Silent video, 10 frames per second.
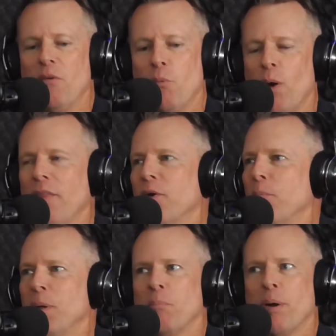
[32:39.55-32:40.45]
whether
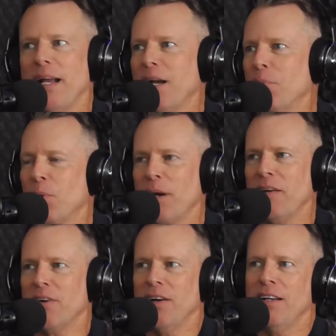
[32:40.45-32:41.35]
it be a breakup or
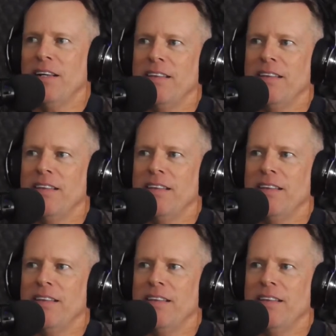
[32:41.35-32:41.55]
whatever,